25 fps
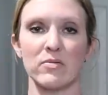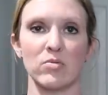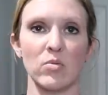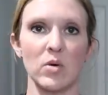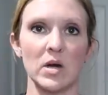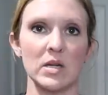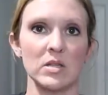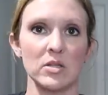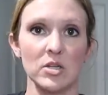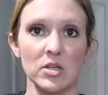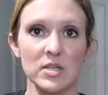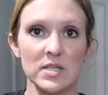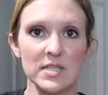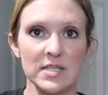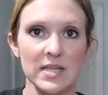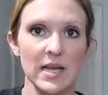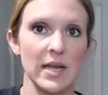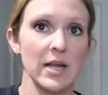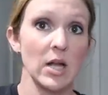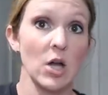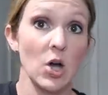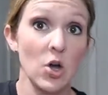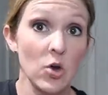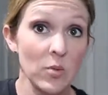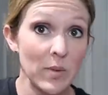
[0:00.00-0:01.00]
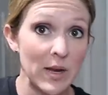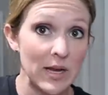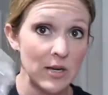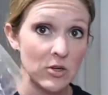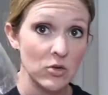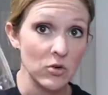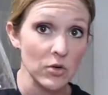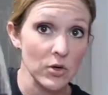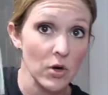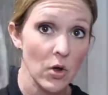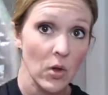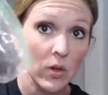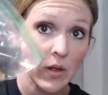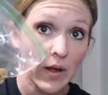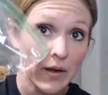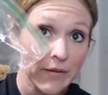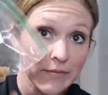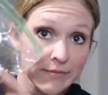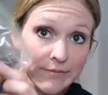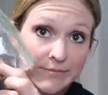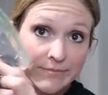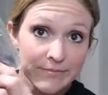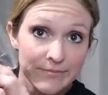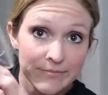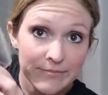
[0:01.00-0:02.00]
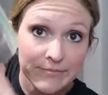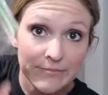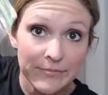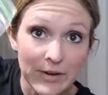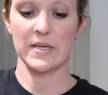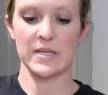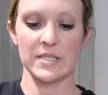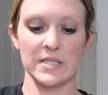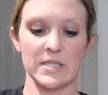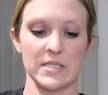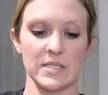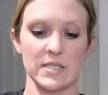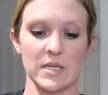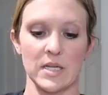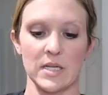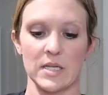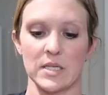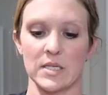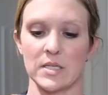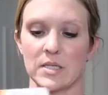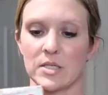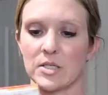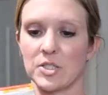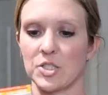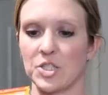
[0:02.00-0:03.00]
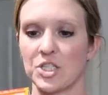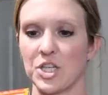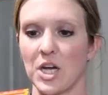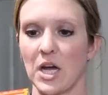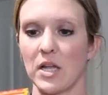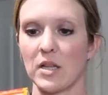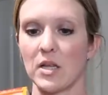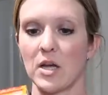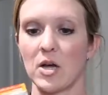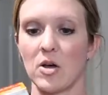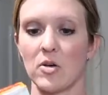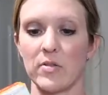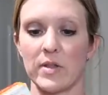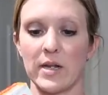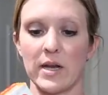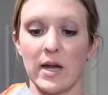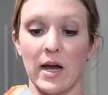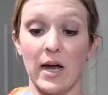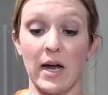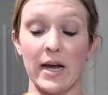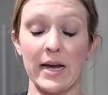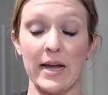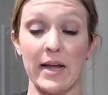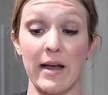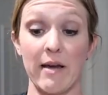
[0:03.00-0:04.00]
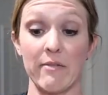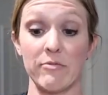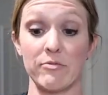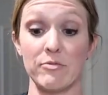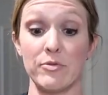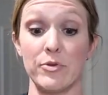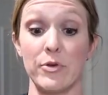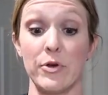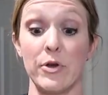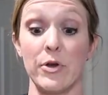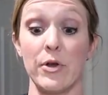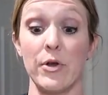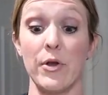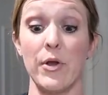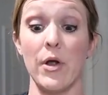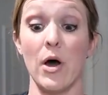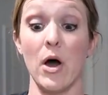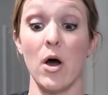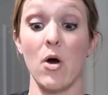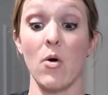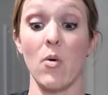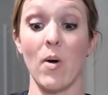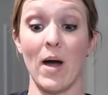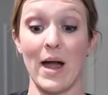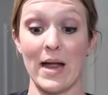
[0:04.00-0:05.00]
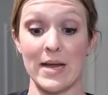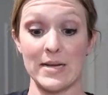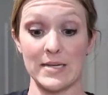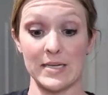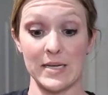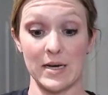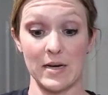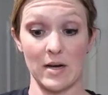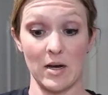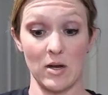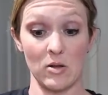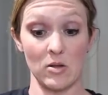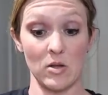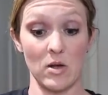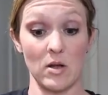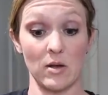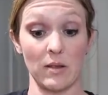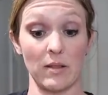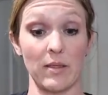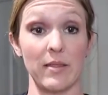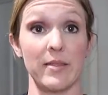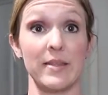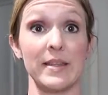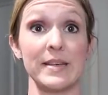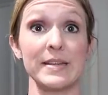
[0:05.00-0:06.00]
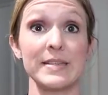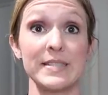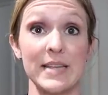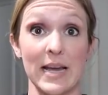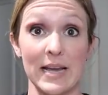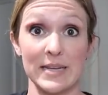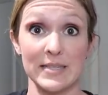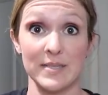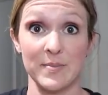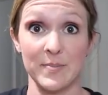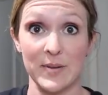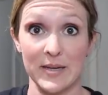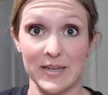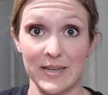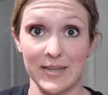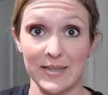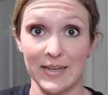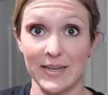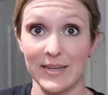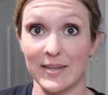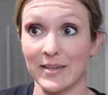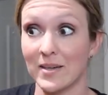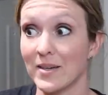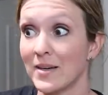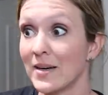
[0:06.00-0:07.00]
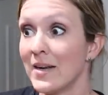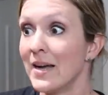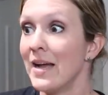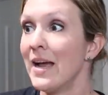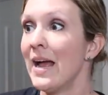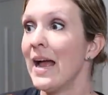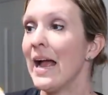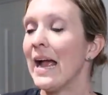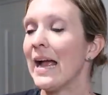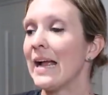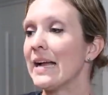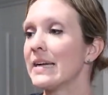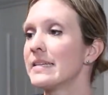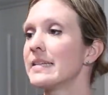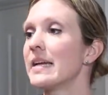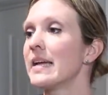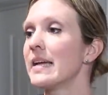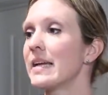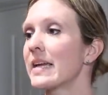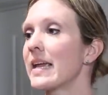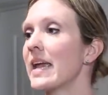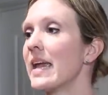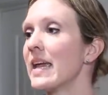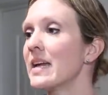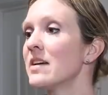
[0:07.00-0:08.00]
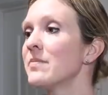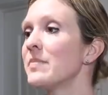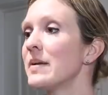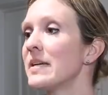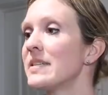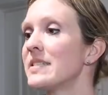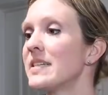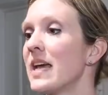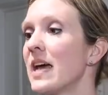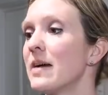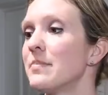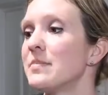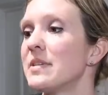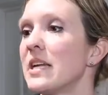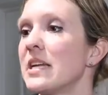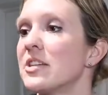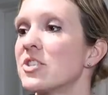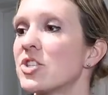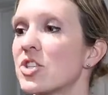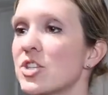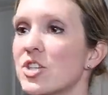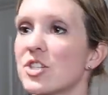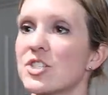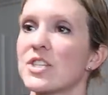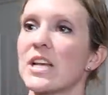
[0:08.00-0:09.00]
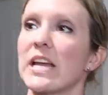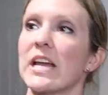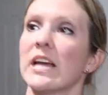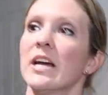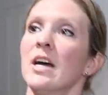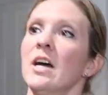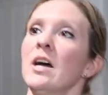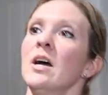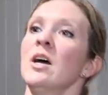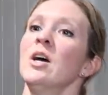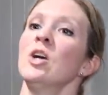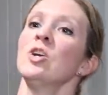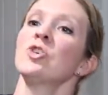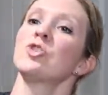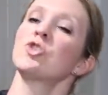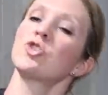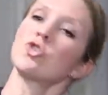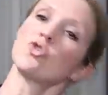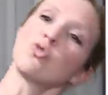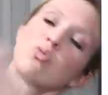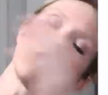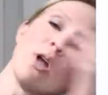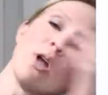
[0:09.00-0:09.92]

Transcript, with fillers: of what looks like homemade granola. This Jell-O that I have no idea how long this has been in here. And it can be tempting to just say, screw